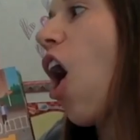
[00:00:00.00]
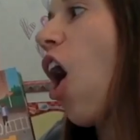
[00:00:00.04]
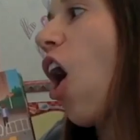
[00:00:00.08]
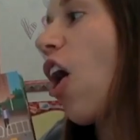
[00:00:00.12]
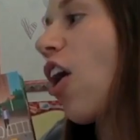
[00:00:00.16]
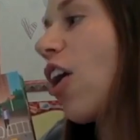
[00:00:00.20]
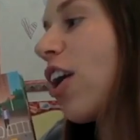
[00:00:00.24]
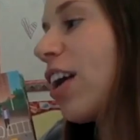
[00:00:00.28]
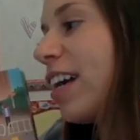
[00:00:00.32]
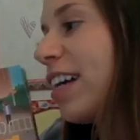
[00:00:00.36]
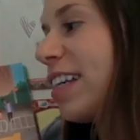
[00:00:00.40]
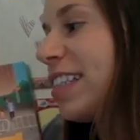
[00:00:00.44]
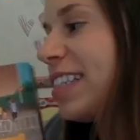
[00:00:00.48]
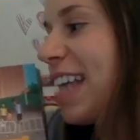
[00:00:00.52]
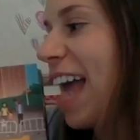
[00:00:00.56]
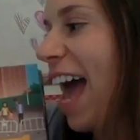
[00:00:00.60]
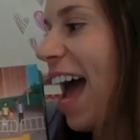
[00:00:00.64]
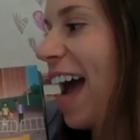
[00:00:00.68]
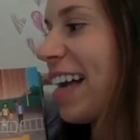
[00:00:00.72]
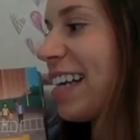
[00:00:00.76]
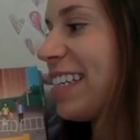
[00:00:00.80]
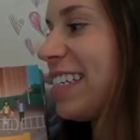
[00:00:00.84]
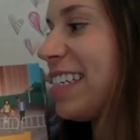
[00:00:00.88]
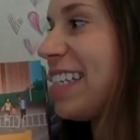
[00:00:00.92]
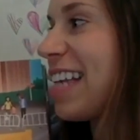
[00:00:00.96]

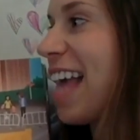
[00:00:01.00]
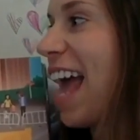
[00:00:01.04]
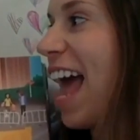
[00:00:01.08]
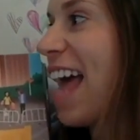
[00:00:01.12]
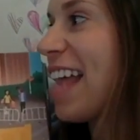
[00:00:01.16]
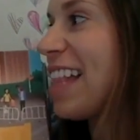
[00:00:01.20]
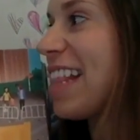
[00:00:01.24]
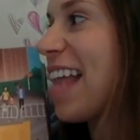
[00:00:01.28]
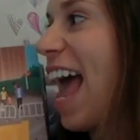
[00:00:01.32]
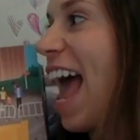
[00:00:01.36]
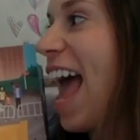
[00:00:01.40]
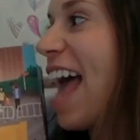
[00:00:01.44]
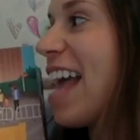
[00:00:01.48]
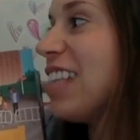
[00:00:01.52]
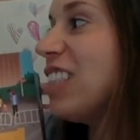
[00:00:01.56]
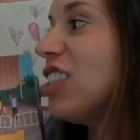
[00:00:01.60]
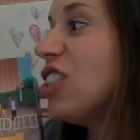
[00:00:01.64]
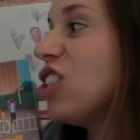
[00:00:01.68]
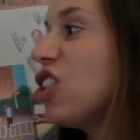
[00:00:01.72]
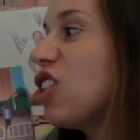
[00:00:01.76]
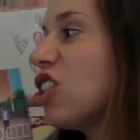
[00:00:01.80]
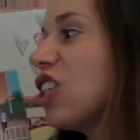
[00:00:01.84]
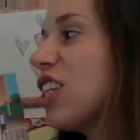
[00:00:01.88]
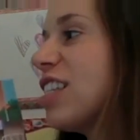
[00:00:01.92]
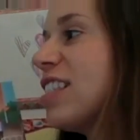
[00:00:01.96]
Architects and
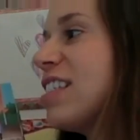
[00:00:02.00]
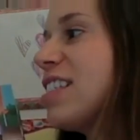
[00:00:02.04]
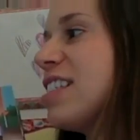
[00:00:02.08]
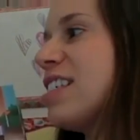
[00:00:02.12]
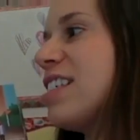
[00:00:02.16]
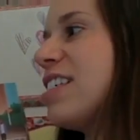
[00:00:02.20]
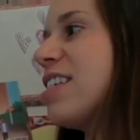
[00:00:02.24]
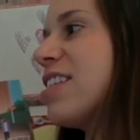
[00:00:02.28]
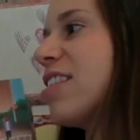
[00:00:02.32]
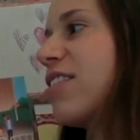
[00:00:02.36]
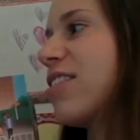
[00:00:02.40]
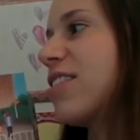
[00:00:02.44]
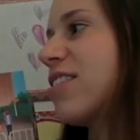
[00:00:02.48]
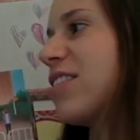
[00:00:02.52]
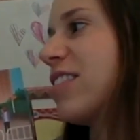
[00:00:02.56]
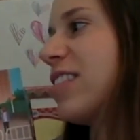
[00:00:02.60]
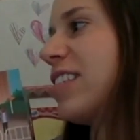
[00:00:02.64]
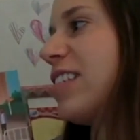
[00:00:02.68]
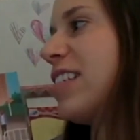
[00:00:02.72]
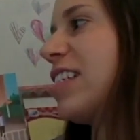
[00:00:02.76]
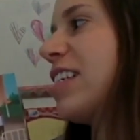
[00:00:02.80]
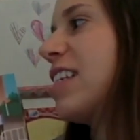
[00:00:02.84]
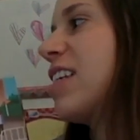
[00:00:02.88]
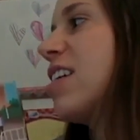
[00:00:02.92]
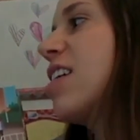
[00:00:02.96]

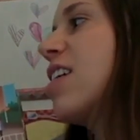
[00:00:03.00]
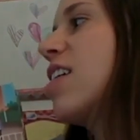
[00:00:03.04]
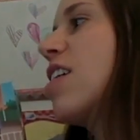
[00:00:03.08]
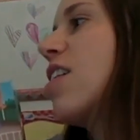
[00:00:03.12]
engineers,